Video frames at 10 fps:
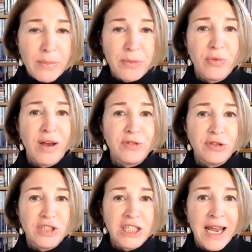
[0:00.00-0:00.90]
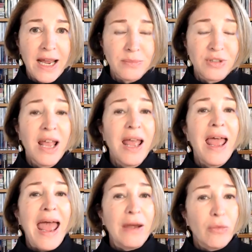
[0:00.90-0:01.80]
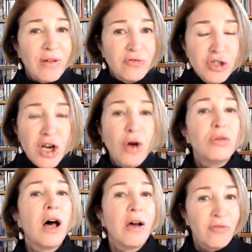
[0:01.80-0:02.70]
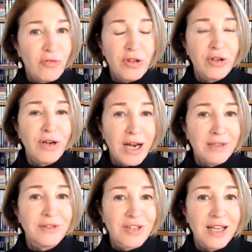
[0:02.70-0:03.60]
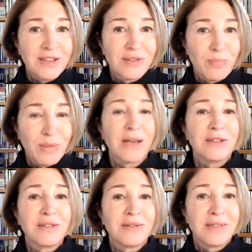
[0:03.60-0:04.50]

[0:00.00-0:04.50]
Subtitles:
up in refugee camps, and who have no love for the United States because